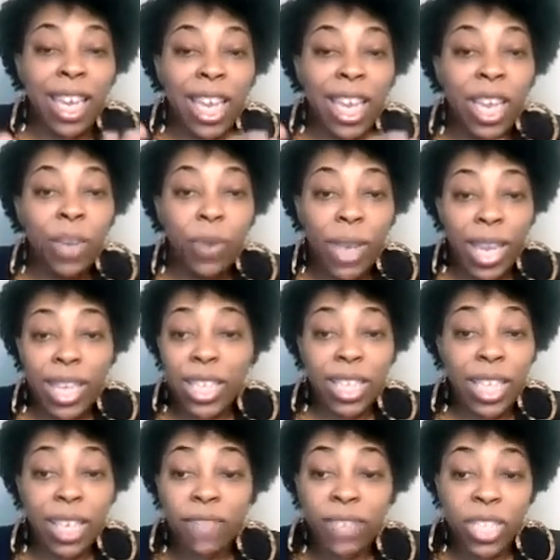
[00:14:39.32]
he
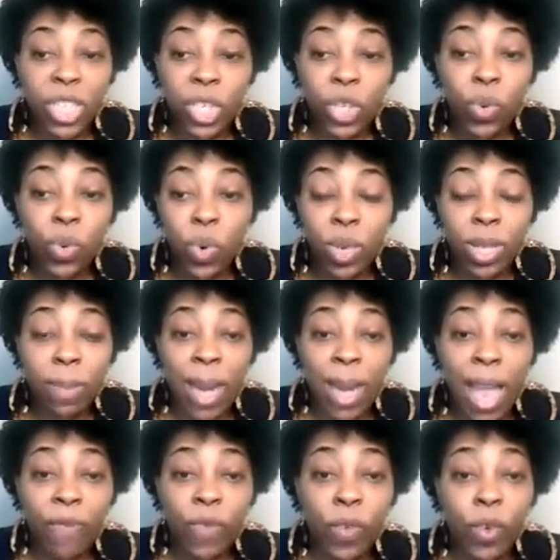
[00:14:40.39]
just gives it to you on the
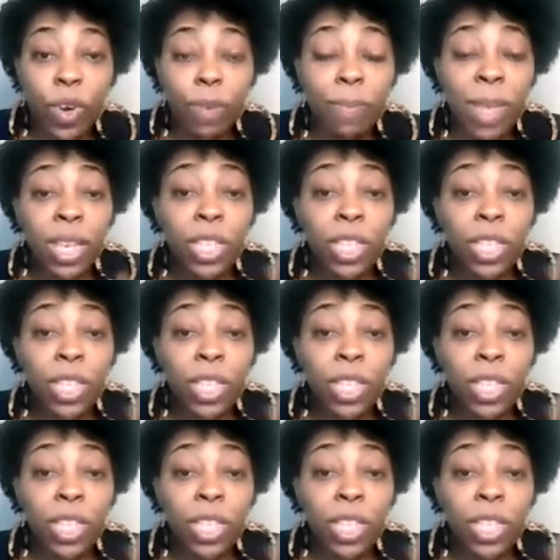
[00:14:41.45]
platform.